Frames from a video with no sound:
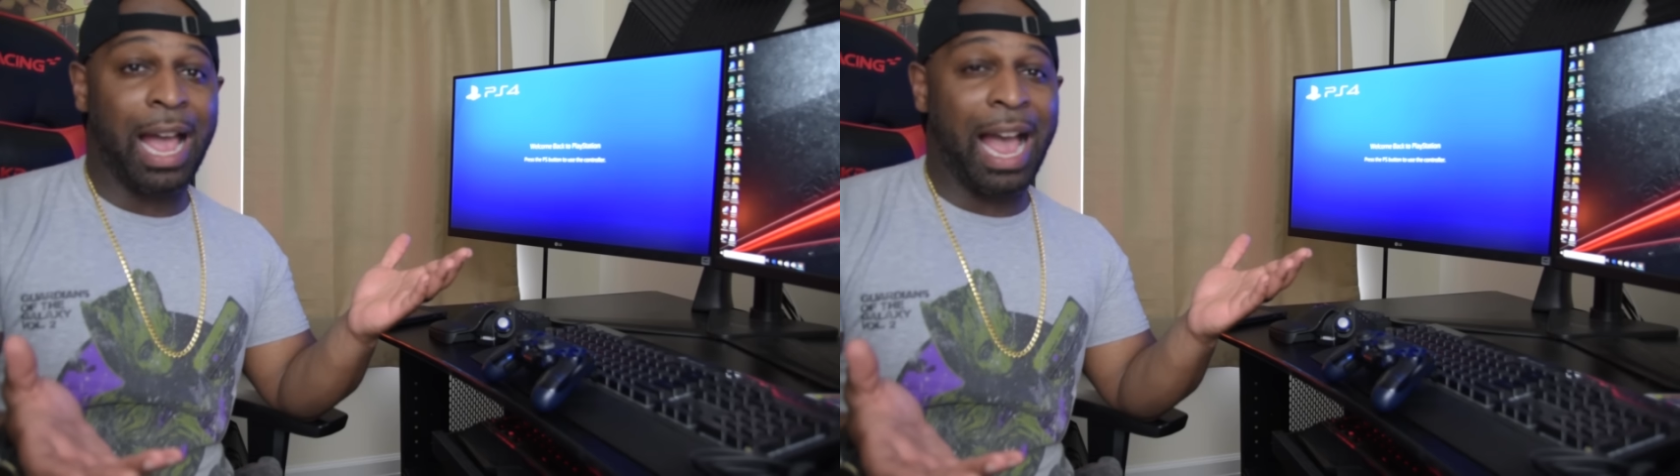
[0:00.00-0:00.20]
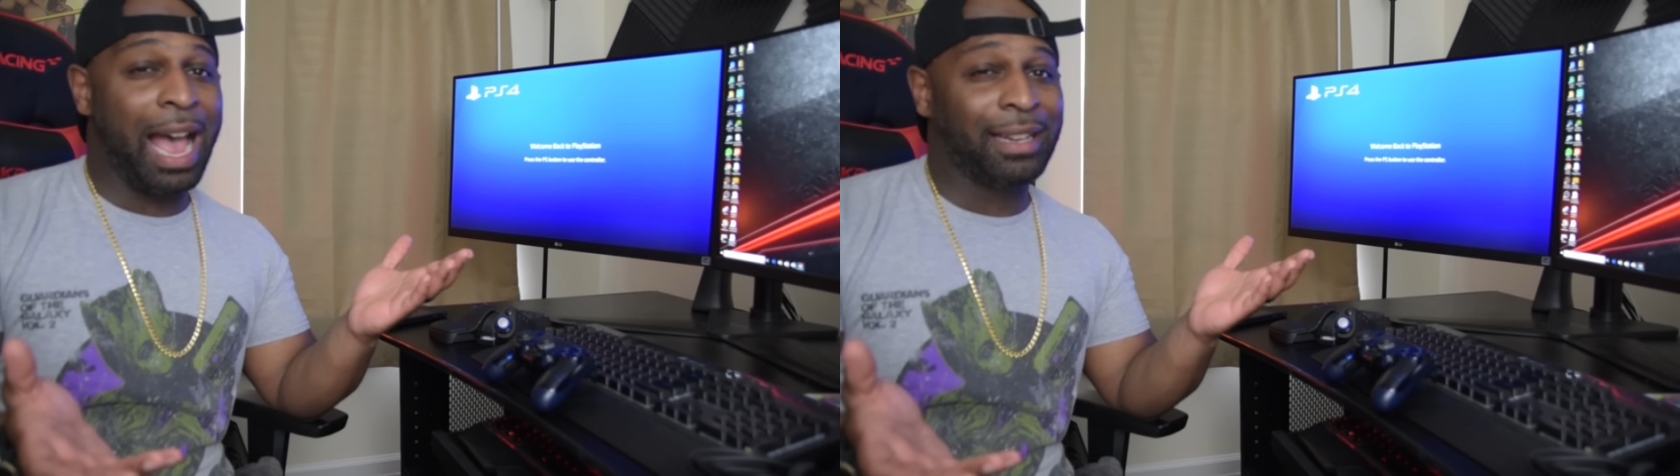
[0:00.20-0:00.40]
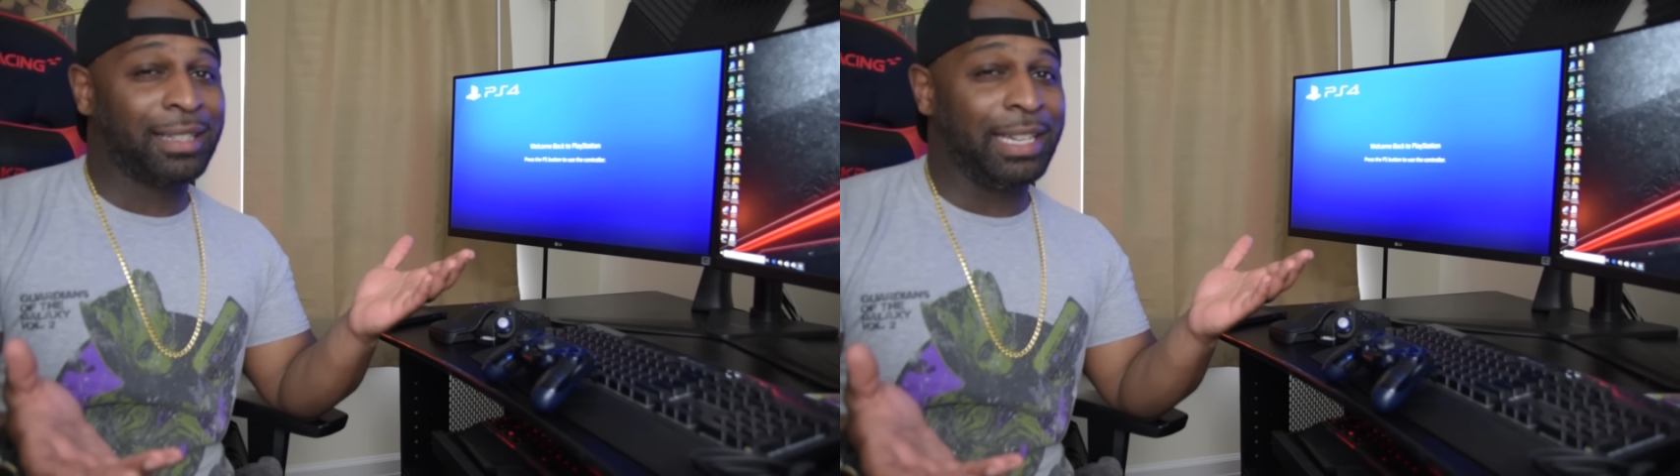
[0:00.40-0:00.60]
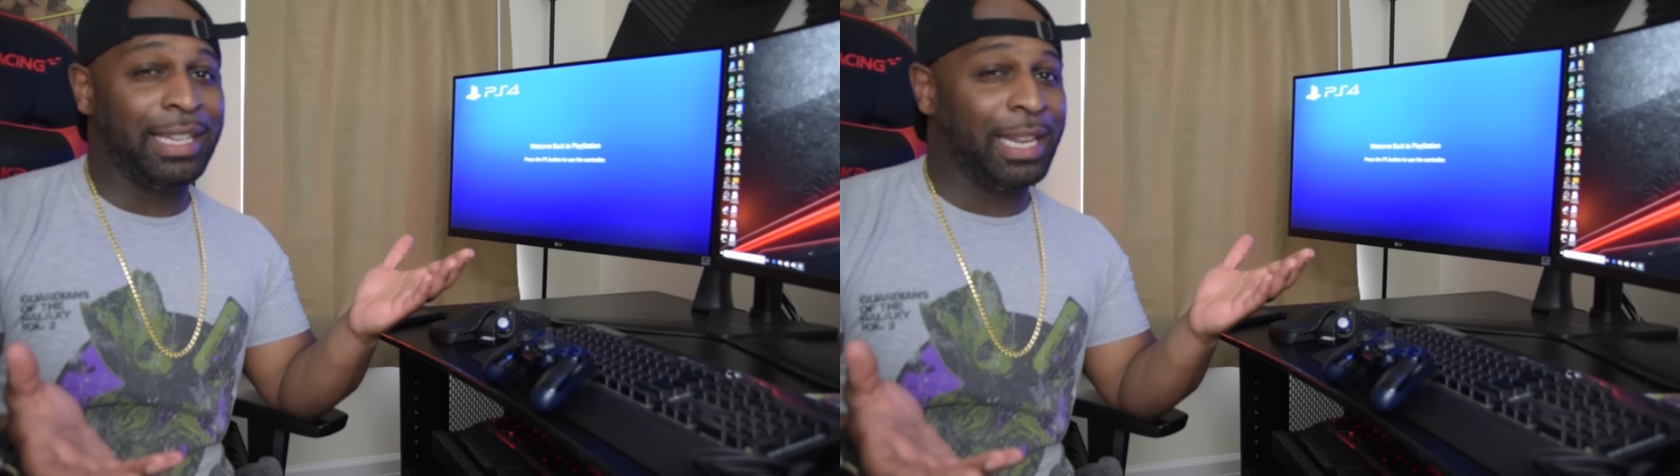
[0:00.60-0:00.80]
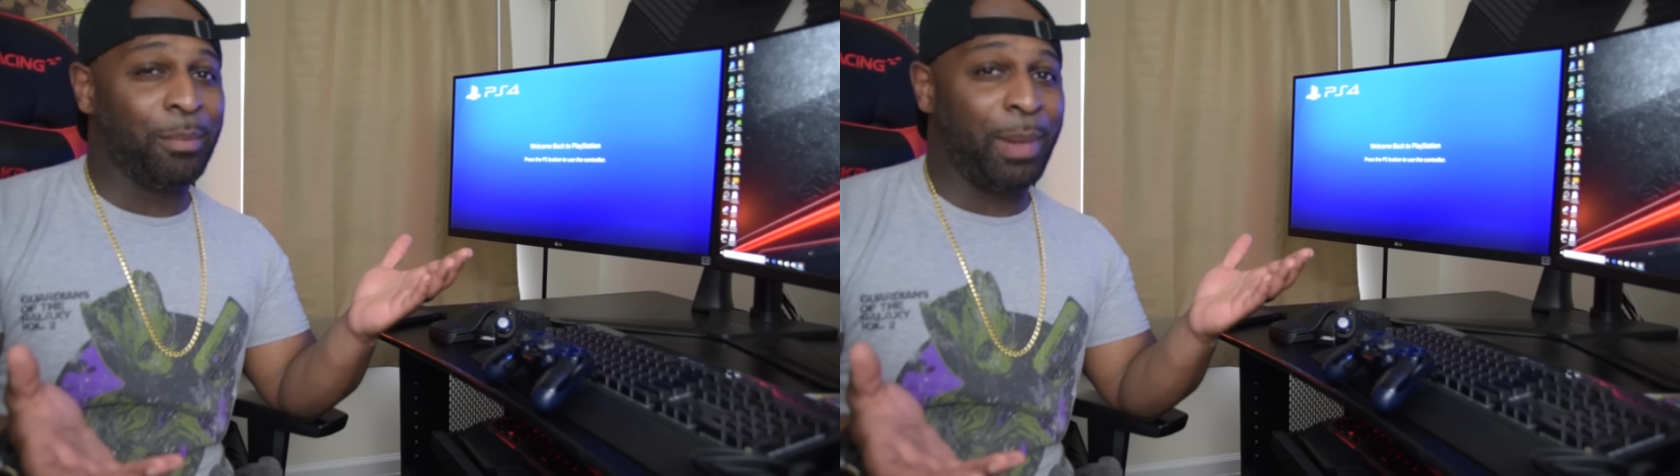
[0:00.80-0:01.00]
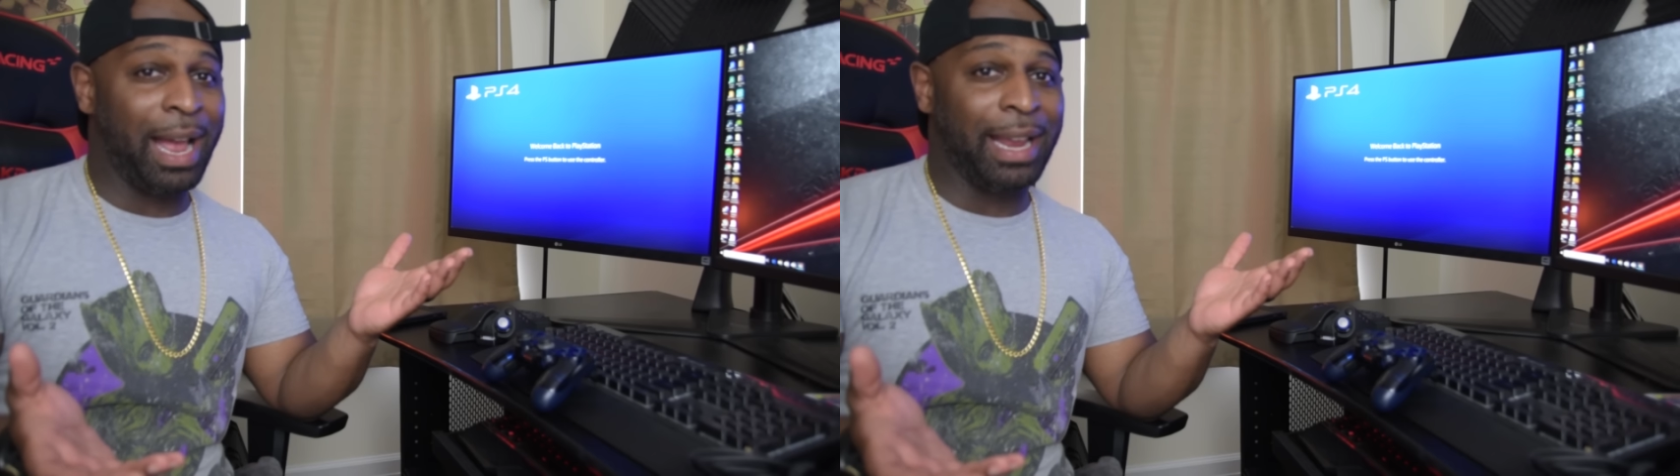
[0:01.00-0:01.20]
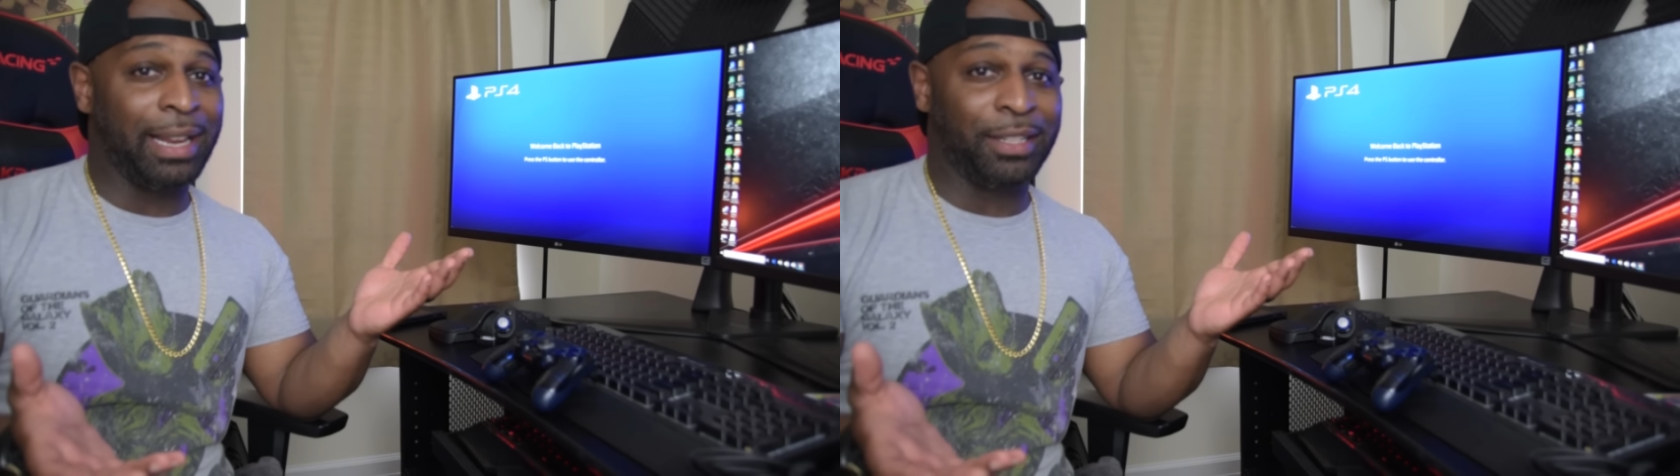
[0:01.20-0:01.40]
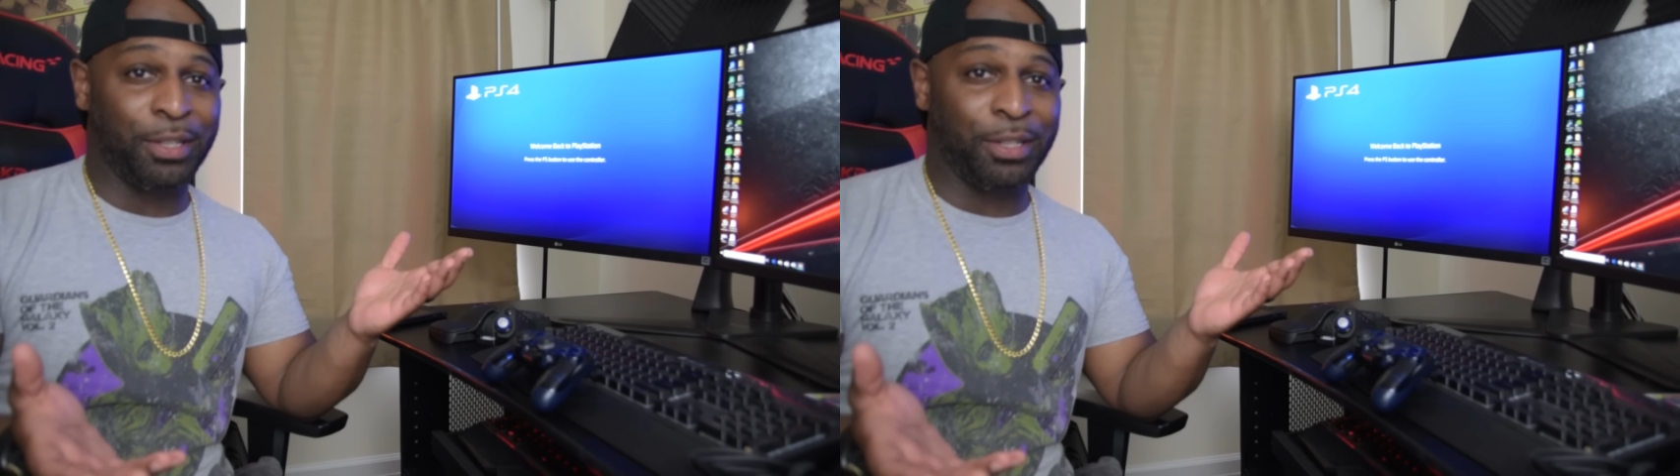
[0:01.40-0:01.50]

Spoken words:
honestly didn't buy it